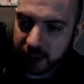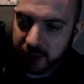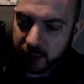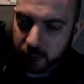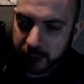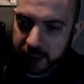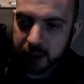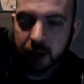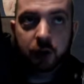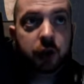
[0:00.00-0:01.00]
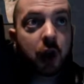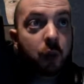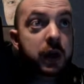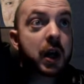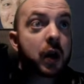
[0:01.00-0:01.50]
event will be? So
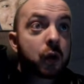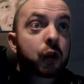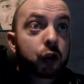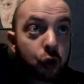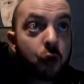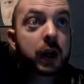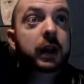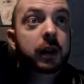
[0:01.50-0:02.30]
we know during